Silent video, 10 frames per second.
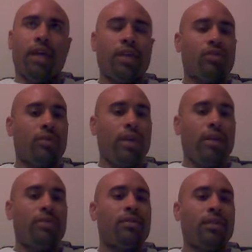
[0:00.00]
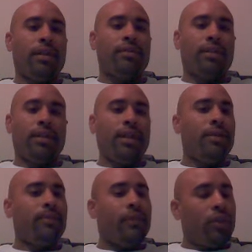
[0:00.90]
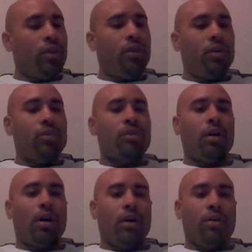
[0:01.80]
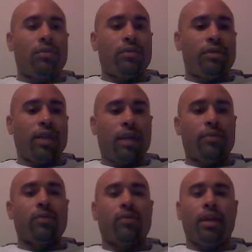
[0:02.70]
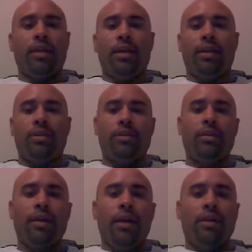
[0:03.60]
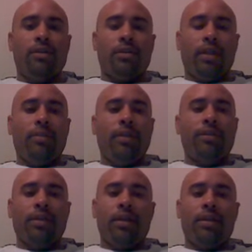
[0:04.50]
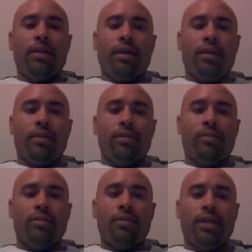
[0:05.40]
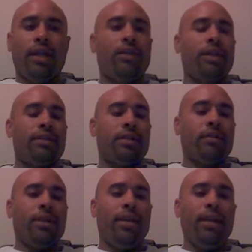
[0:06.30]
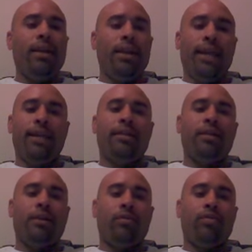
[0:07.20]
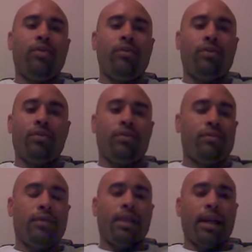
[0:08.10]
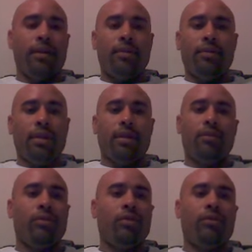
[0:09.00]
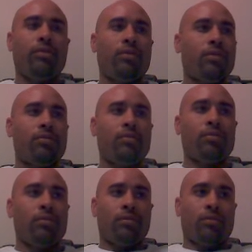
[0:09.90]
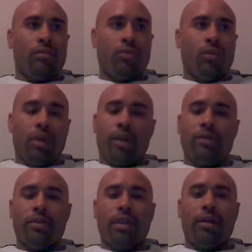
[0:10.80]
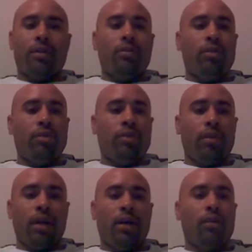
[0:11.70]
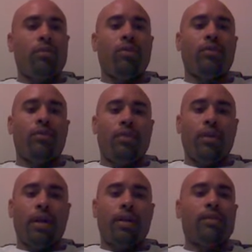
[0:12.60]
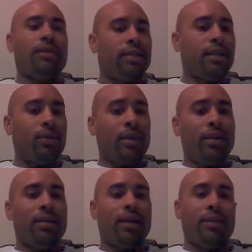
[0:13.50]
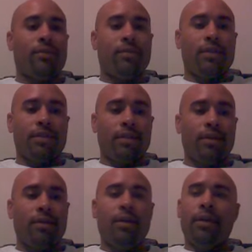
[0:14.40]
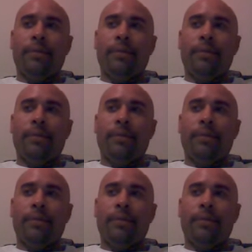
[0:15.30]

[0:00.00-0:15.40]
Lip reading: X-rays or things like that, those are all types of radiation. So that means they don't necessarily need anything to move through. Light, it can move through whatever's there. It can move through air. It can move through no air. That's how we get light from the sun.